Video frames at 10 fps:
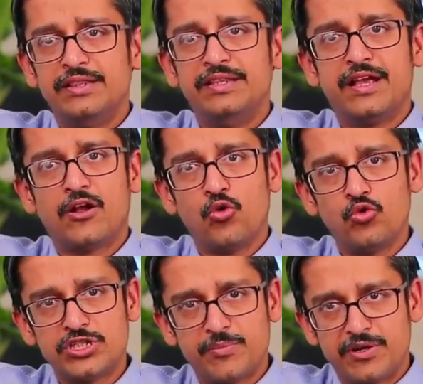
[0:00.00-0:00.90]
they
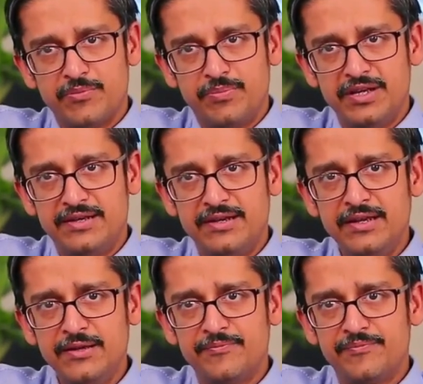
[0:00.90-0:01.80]
close up
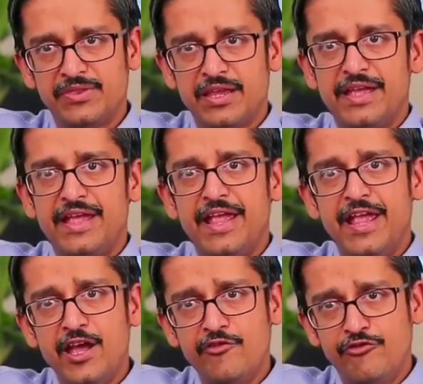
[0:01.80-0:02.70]
completely,
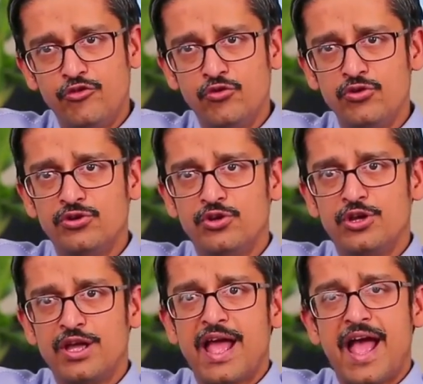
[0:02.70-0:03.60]
airflow
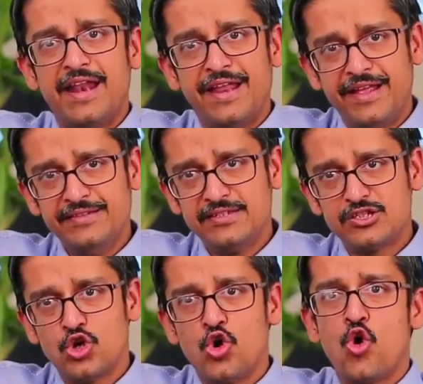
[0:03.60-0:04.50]
and
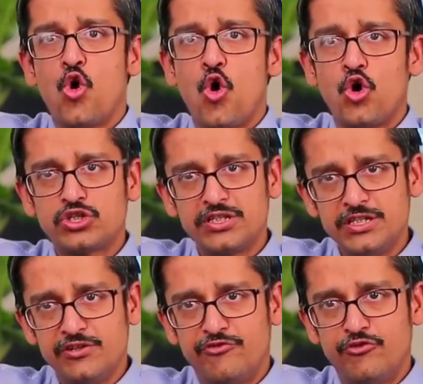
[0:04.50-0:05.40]
hence
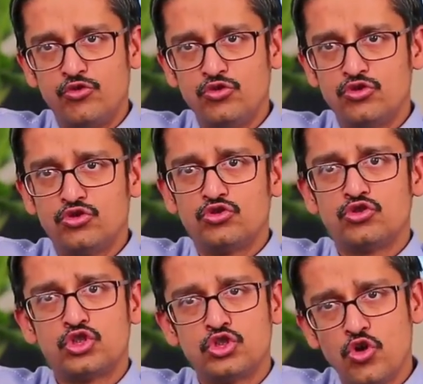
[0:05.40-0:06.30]
oxygen flow
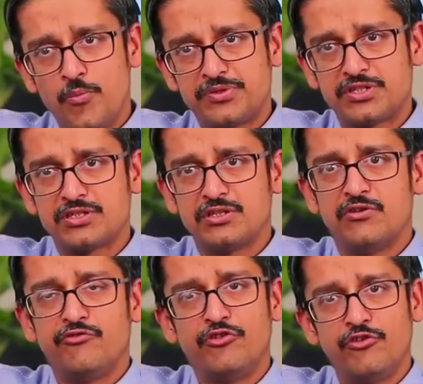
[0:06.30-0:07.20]
stops
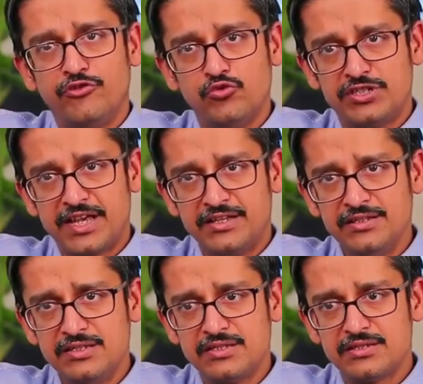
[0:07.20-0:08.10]
for a few
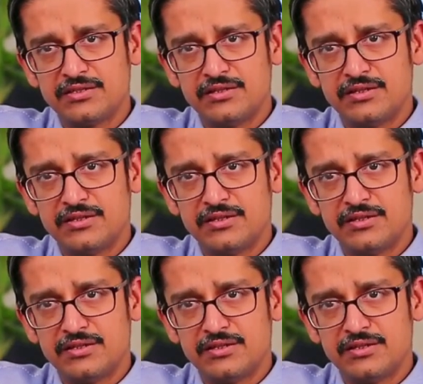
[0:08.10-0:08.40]
seconds.